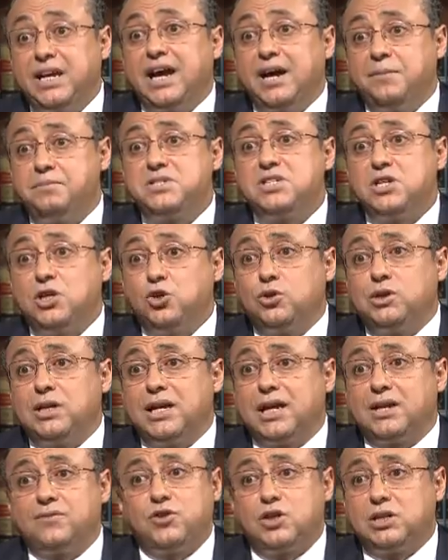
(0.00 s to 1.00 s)
absolutely.
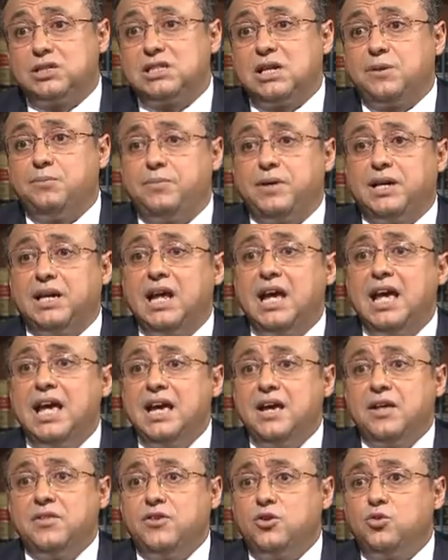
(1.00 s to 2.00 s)
Like, for example,
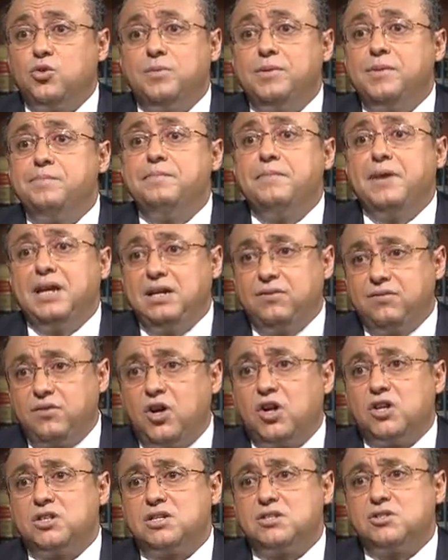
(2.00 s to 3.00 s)
there will be many
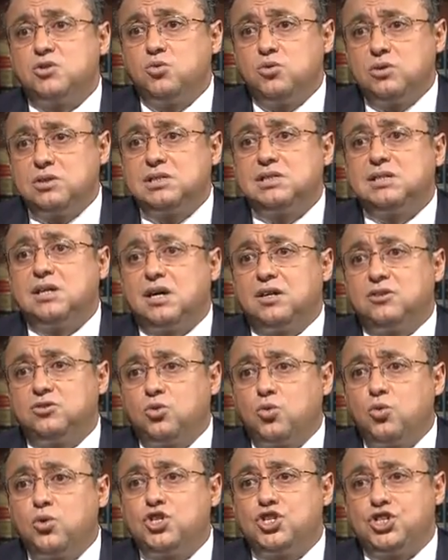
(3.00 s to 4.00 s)
voices who will
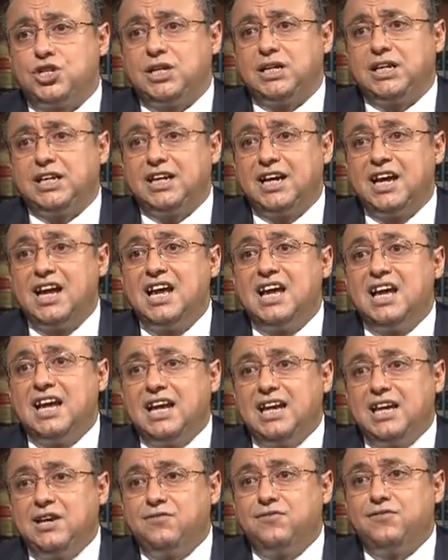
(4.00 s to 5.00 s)
start questioning
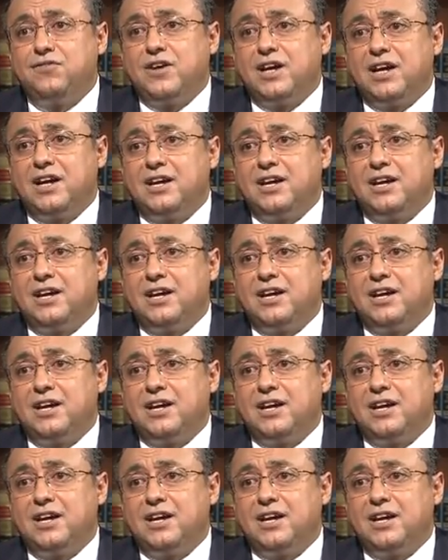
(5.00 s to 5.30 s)
if